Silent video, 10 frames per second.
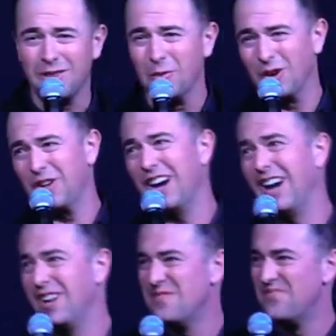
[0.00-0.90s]
of God.
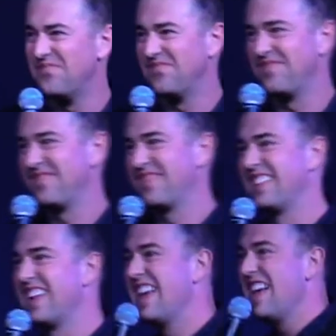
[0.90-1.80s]

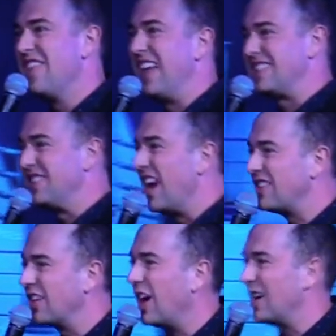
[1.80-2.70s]
That's not the
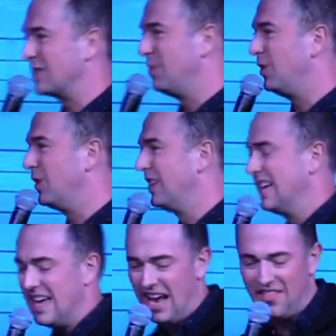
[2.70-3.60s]
gospel,
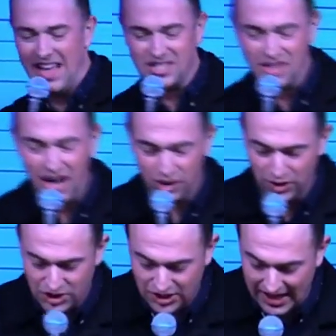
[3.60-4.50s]
and that's not
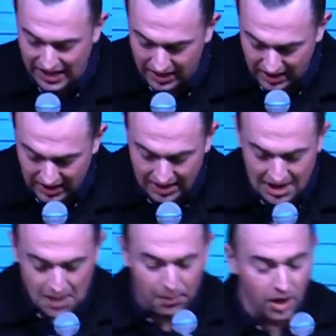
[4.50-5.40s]
Christianity.
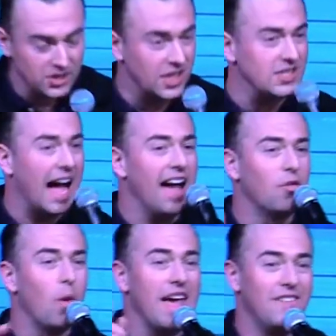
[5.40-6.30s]
Paul says, I've
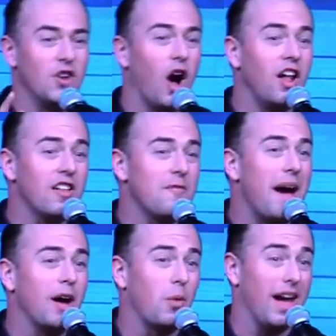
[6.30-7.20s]
waived all of my
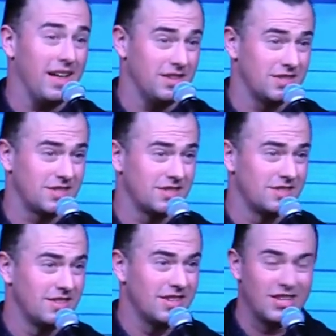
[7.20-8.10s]
rights.
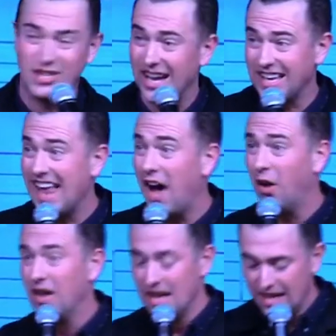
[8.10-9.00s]
Check it out.
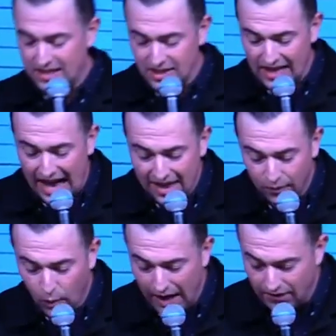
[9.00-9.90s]
He says, I have
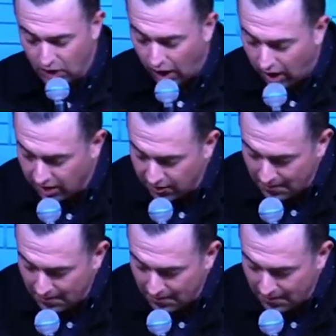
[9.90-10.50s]
waived all of my